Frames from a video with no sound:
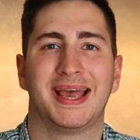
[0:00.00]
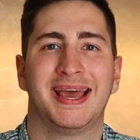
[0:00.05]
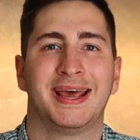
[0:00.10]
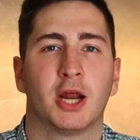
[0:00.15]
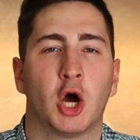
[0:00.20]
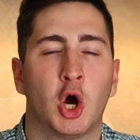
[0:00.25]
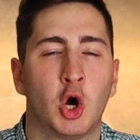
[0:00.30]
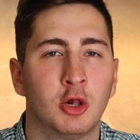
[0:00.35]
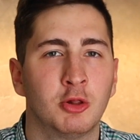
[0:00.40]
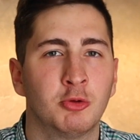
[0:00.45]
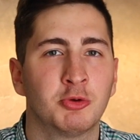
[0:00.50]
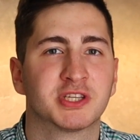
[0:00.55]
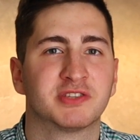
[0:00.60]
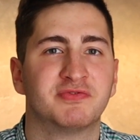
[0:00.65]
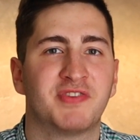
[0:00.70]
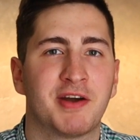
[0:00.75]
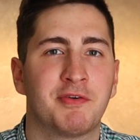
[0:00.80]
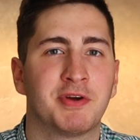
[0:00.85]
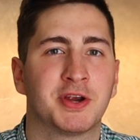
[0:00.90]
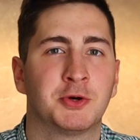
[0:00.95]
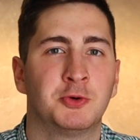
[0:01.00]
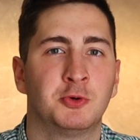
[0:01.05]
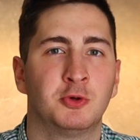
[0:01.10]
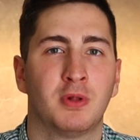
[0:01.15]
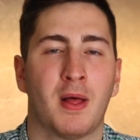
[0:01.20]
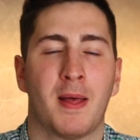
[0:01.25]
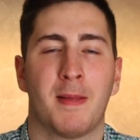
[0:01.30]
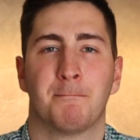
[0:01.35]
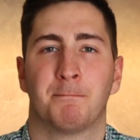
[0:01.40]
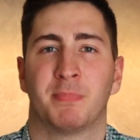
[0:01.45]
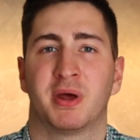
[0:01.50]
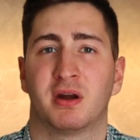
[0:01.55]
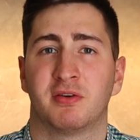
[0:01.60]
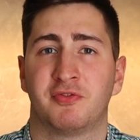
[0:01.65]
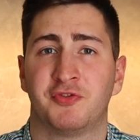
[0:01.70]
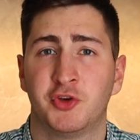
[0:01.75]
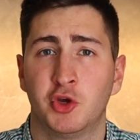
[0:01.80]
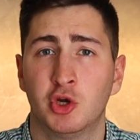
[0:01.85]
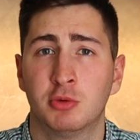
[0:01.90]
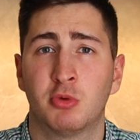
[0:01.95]
It all looks very cool, but a
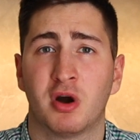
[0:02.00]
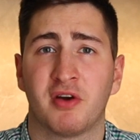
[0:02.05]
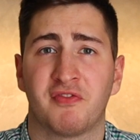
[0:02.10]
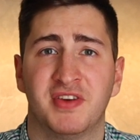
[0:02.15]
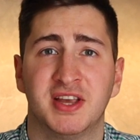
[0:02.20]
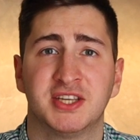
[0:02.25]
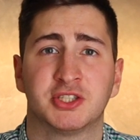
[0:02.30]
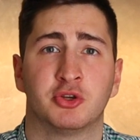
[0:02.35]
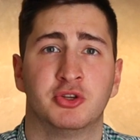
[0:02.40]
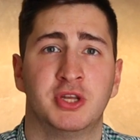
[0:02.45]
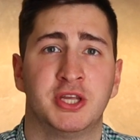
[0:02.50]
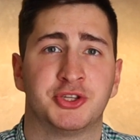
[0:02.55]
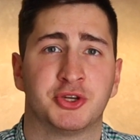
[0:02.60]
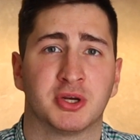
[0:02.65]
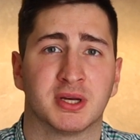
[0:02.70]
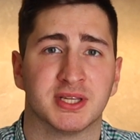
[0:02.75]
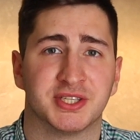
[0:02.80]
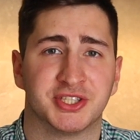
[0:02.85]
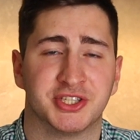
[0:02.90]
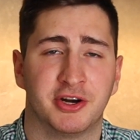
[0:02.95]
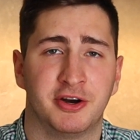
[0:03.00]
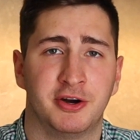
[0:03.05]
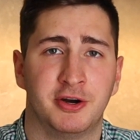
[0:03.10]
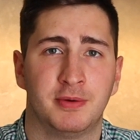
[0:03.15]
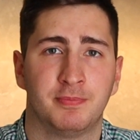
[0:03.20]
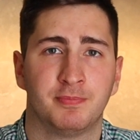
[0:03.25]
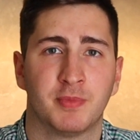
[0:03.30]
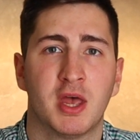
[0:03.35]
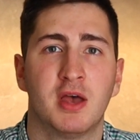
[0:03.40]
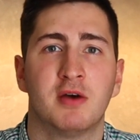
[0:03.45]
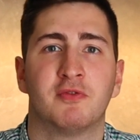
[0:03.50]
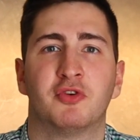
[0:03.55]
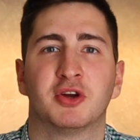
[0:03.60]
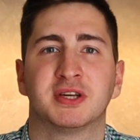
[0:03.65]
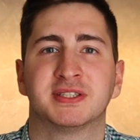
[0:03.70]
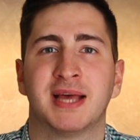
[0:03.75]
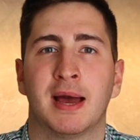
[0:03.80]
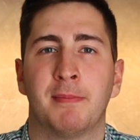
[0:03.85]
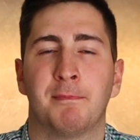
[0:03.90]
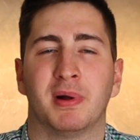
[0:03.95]
few more things you need to consider. For
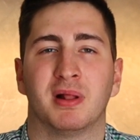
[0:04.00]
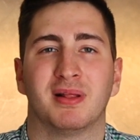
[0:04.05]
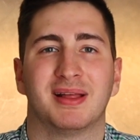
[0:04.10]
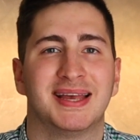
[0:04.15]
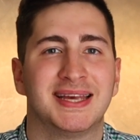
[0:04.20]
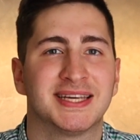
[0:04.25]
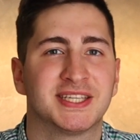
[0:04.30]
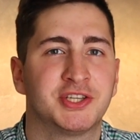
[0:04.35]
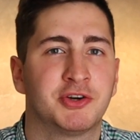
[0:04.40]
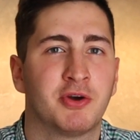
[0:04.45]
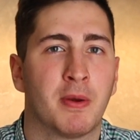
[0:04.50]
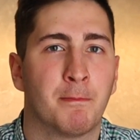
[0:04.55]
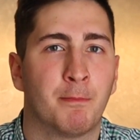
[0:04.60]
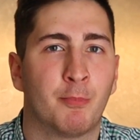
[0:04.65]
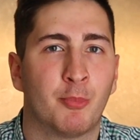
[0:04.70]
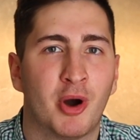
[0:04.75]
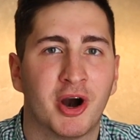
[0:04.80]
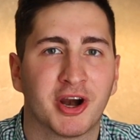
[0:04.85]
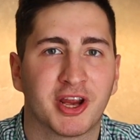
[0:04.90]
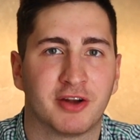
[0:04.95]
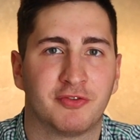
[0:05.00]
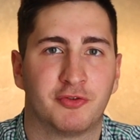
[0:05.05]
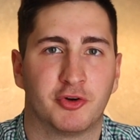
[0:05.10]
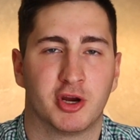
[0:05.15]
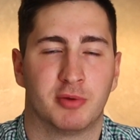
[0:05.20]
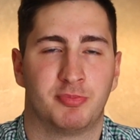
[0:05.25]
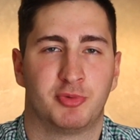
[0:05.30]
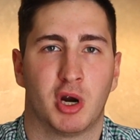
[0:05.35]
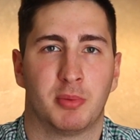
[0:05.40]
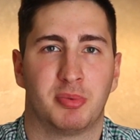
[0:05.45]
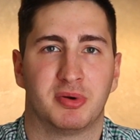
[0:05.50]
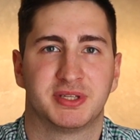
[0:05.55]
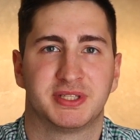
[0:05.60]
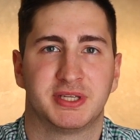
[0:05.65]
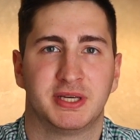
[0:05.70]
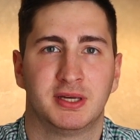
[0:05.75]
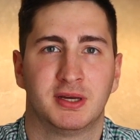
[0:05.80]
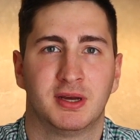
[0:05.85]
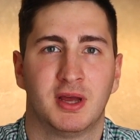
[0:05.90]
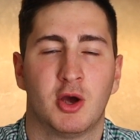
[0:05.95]
example, is there a market for your
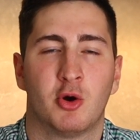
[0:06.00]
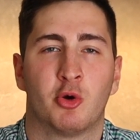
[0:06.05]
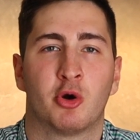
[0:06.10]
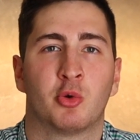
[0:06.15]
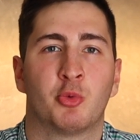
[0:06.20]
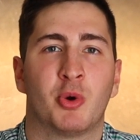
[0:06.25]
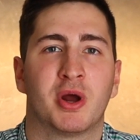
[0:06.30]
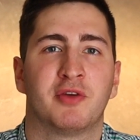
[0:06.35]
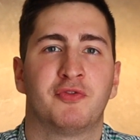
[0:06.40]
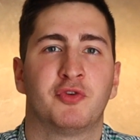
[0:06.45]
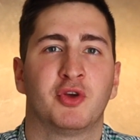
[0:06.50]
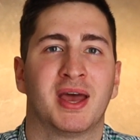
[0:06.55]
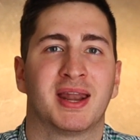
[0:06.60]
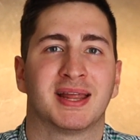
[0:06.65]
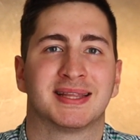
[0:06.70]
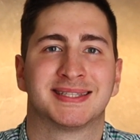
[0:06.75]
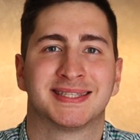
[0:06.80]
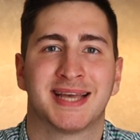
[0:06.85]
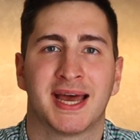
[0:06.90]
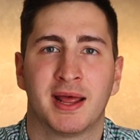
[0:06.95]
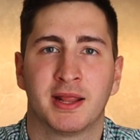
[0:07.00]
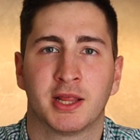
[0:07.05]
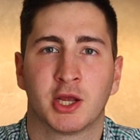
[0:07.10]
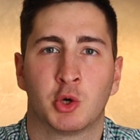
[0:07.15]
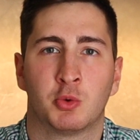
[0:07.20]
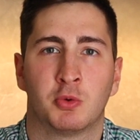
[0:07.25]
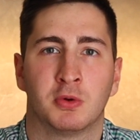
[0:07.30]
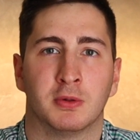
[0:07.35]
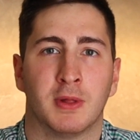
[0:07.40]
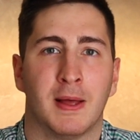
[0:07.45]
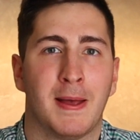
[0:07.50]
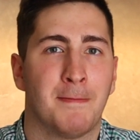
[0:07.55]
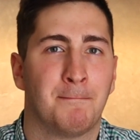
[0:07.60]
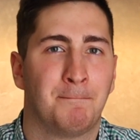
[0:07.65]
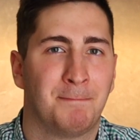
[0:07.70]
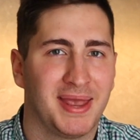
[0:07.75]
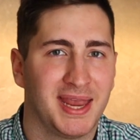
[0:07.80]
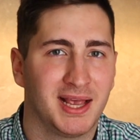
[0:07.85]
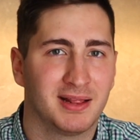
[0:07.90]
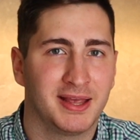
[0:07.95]
property? Or what if you get a tenant who will
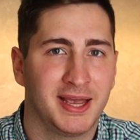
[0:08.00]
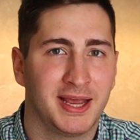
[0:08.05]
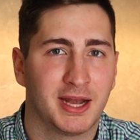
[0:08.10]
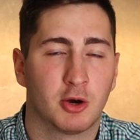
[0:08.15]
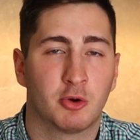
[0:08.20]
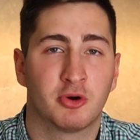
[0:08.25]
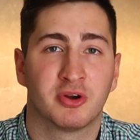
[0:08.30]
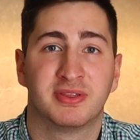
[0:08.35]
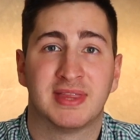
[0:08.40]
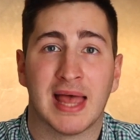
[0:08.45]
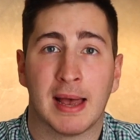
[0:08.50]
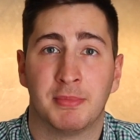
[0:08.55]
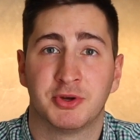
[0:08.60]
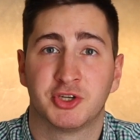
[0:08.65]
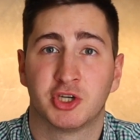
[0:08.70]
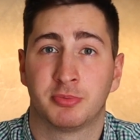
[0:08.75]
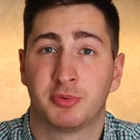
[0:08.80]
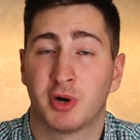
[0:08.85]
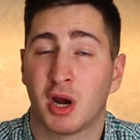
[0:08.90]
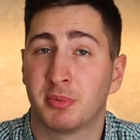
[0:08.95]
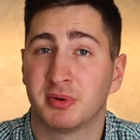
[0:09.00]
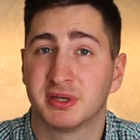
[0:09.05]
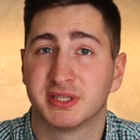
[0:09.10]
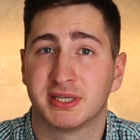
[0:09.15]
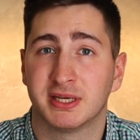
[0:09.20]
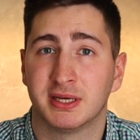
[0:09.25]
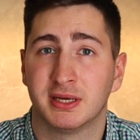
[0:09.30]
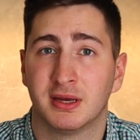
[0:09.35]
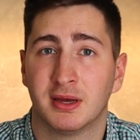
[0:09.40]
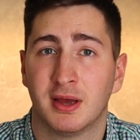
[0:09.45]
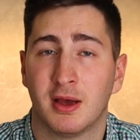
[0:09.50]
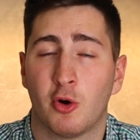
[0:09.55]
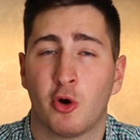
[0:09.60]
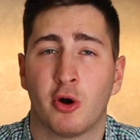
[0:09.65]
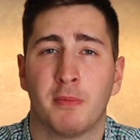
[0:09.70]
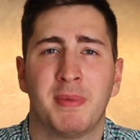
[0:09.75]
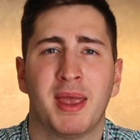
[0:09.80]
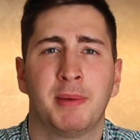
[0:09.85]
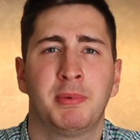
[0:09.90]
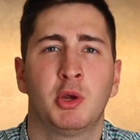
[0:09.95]
pay late or damage your property?
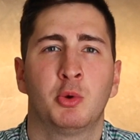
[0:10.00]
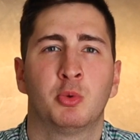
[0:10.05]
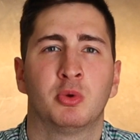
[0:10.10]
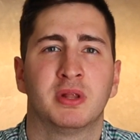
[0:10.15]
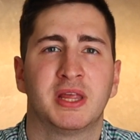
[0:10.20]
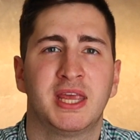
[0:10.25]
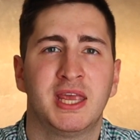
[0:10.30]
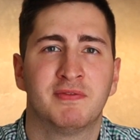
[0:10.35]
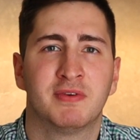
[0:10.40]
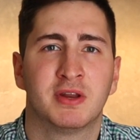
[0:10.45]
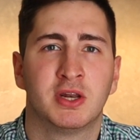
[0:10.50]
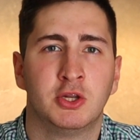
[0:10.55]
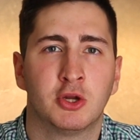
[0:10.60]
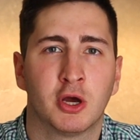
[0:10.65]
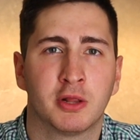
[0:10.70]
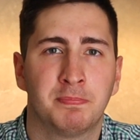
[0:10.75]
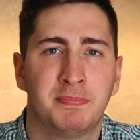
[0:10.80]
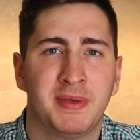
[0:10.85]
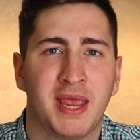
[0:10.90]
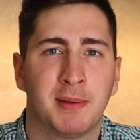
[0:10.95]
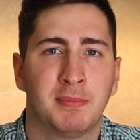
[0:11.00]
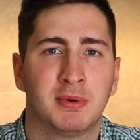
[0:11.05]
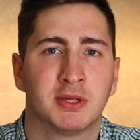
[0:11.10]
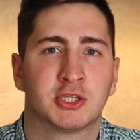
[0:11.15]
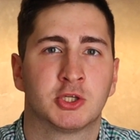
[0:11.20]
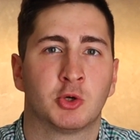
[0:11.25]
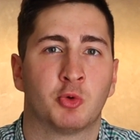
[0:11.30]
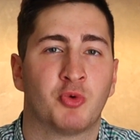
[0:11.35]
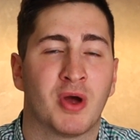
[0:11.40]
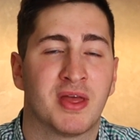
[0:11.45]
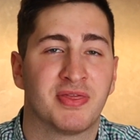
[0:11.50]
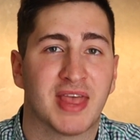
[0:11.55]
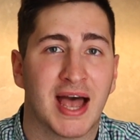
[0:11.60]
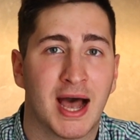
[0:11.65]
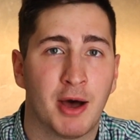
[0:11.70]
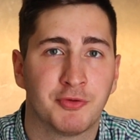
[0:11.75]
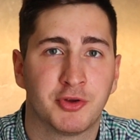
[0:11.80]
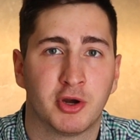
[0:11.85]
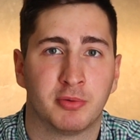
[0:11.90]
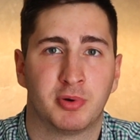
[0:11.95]
Or maybe you will even not be able to rent
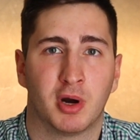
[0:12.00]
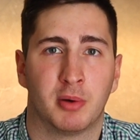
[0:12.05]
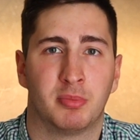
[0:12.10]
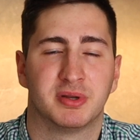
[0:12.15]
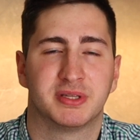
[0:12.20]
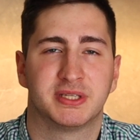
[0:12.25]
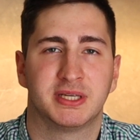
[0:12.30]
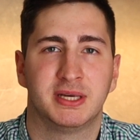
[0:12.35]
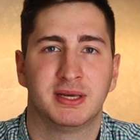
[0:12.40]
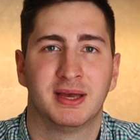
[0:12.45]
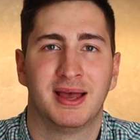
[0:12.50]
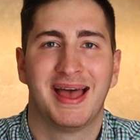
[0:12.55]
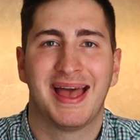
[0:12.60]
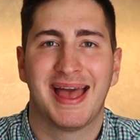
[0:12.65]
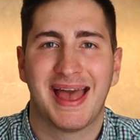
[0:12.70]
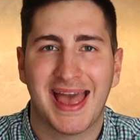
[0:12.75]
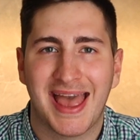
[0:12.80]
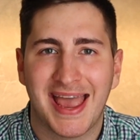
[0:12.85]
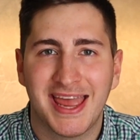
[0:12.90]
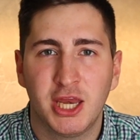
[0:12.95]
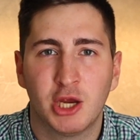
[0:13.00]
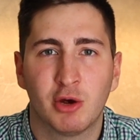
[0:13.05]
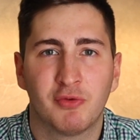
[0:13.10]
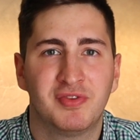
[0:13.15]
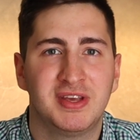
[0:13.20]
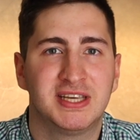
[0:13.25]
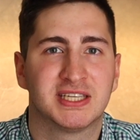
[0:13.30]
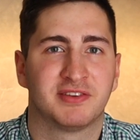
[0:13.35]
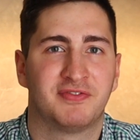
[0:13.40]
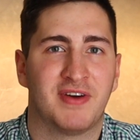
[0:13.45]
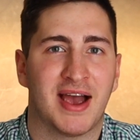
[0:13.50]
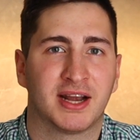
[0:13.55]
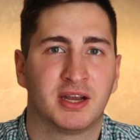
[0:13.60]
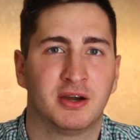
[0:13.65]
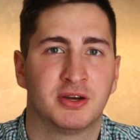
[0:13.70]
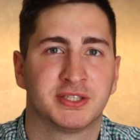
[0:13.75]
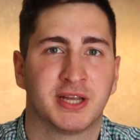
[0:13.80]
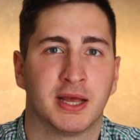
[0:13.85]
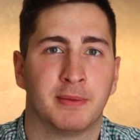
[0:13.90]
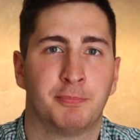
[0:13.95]
out your property. Any of these
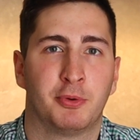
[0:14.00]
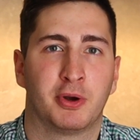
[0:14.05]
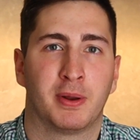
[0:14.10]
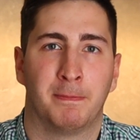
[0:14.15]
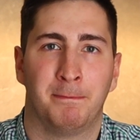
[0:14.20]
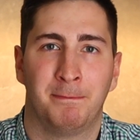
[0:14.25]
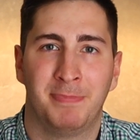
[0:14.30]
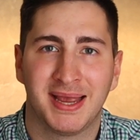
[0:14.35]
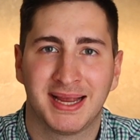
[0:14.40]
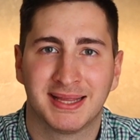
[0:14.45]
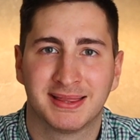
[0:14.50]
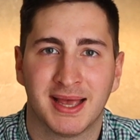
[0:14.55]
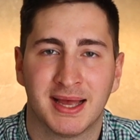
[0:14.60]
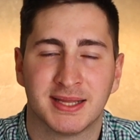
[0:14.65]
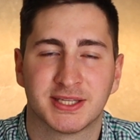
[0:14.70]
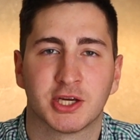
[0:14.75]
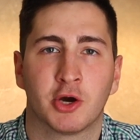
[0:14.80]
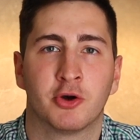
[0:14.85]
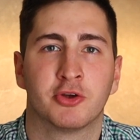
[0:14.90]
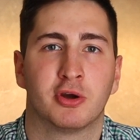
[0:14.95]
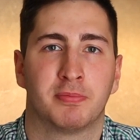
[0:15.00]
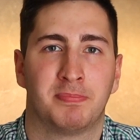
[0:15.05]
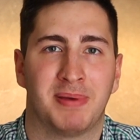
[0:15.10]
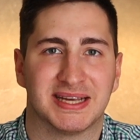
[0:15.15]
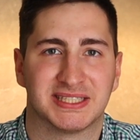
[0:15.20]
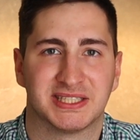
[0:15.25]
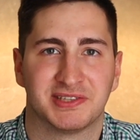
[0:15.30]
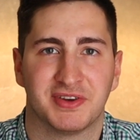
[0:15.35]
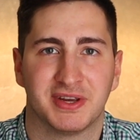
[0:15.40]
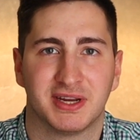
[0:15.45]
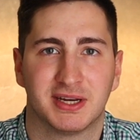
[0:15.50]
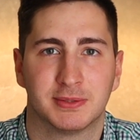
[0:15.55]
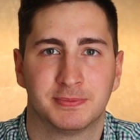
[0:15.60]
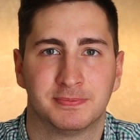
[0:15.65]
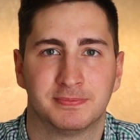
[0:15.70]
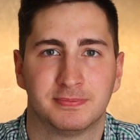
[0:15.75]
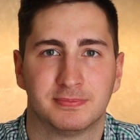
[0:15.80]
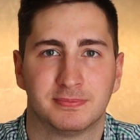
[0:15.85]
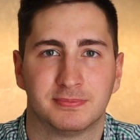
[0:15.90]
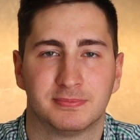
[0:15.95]
factors can put a big dent on your passive income.